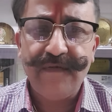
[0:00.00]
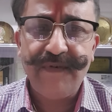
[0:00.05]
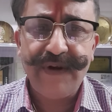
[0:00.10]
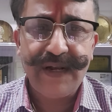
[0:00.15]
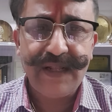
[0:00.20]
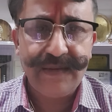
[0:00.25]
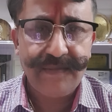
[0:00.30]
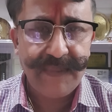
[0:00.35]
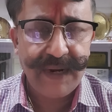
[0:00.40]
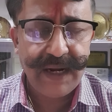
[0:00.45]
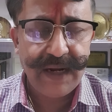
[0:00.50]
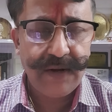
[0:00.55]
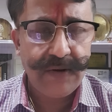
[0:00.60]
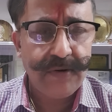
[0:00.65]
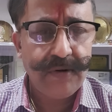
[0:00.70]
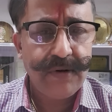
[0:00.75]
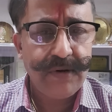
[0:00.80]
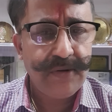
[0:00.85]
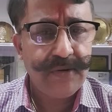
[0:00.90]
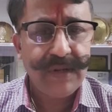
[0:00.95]
at the main door
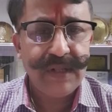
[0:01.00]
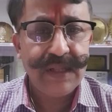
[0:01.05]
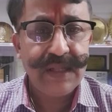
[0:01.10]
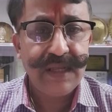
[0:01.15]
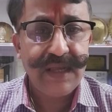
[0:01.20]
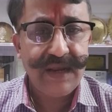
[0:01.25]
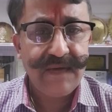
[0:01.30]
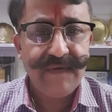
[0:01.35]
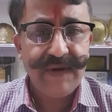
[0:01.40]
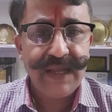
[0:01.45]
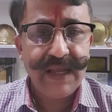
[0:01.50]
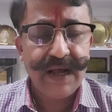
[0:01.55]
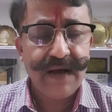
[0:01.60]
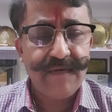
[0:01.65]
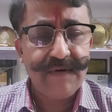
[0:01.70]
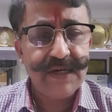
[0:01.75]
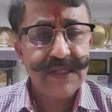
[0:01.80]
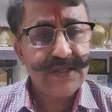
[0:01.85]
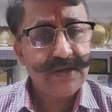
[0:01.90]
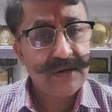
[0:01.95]
during the evening
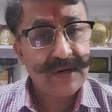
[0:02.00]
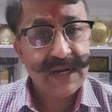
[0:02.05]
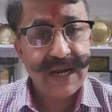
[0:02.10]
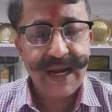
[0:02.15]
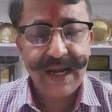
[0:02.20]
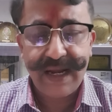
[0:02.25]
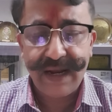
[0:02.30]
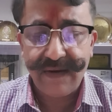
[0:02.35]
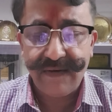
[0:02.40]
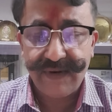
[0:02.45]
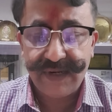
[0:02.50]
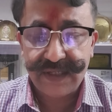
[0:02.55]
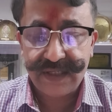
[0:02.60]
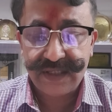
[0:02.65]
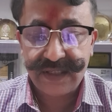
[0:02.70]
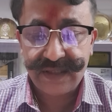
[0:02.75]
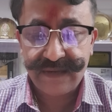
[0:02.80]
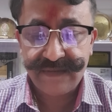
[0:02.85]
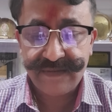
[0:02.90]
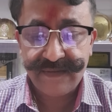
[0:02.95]
hours or night hours.